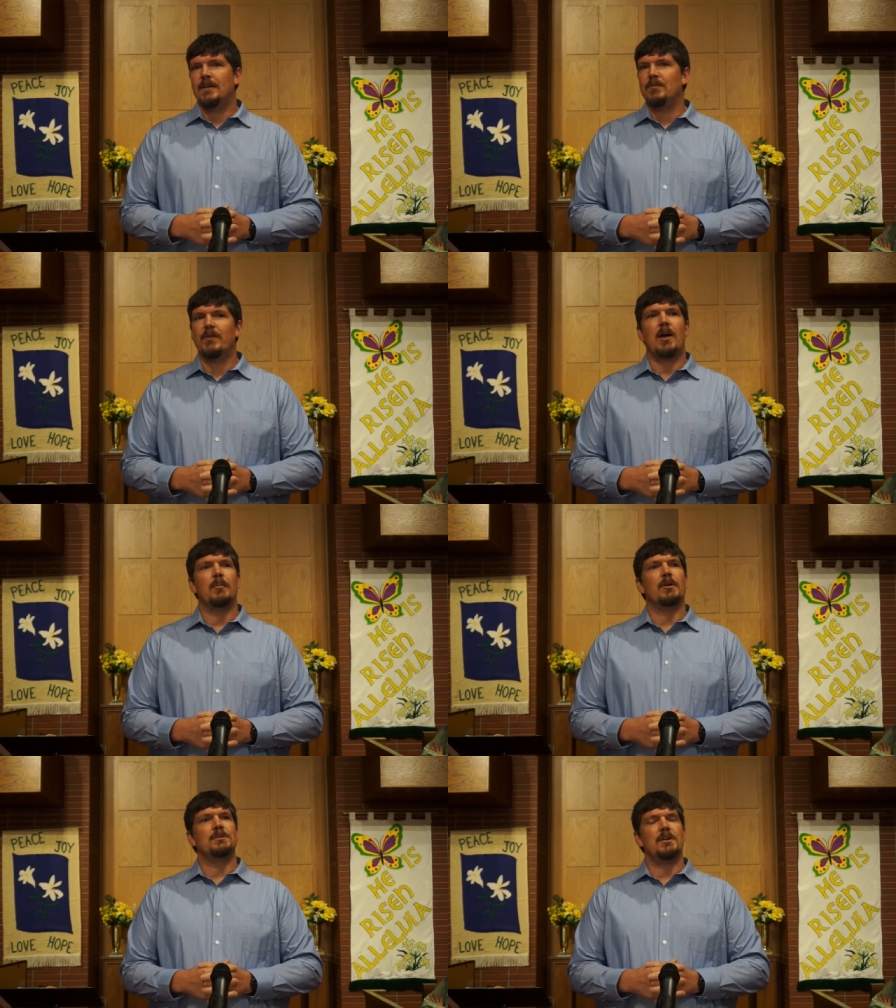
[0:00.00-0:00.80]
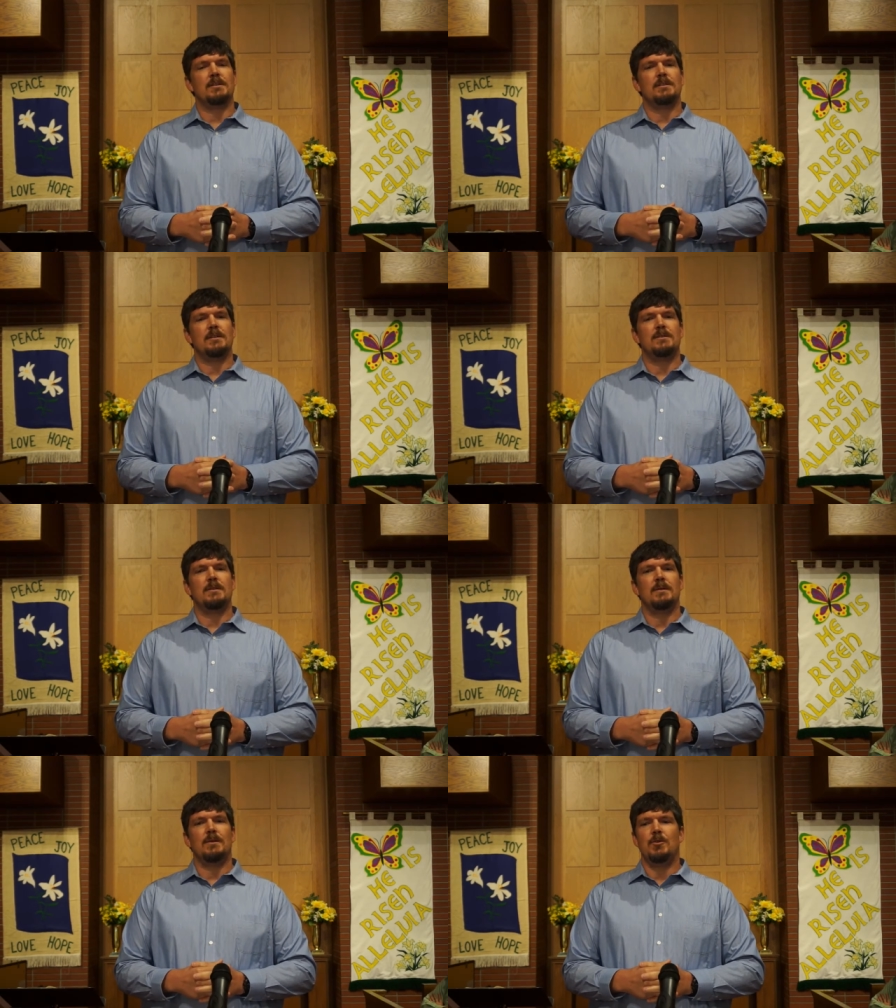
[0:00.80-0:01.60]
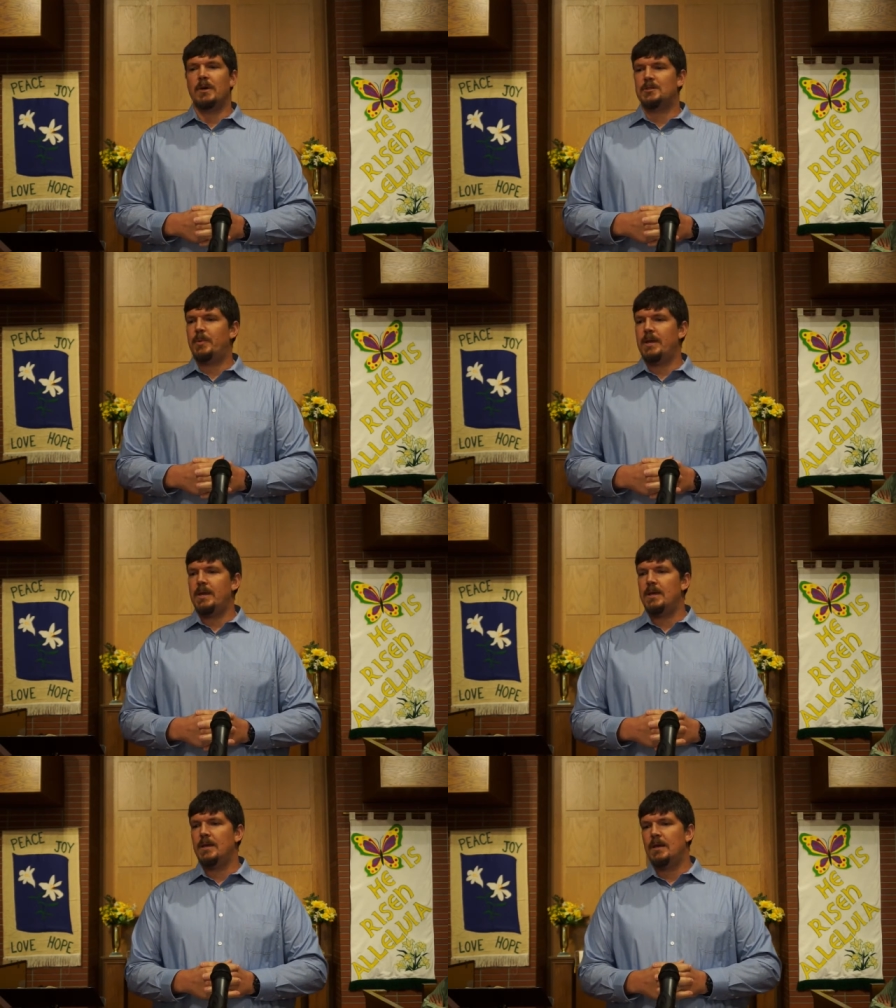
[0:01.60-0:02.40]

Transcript: environmental justice, you must be